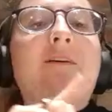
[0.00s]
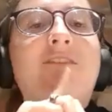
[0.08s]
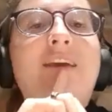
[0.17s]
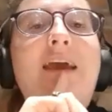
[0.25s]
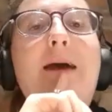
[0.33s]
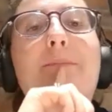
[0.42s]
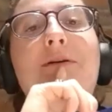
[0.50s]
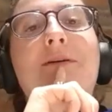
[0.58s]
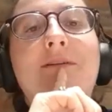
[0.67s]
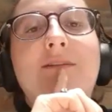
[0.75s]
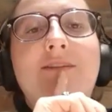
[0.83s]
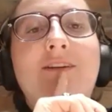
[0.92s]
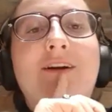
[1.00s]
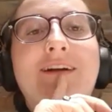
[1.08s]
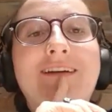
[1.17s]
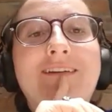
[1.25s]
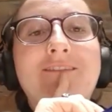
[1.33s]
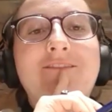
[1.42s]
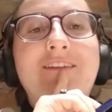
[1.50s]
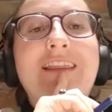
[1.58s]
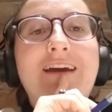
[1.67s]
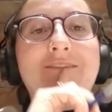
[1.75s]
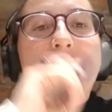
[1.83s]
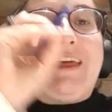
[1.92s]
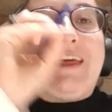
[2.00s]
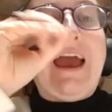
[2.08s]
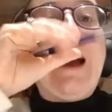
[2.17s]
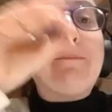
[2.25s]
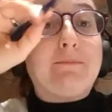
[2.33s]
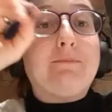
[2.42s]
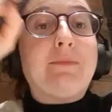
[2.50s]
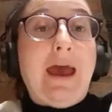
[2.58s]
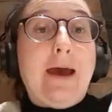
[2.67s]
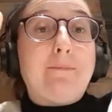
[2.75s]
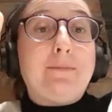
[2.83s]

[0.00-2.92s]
App, sorry, V Live, the app, the app.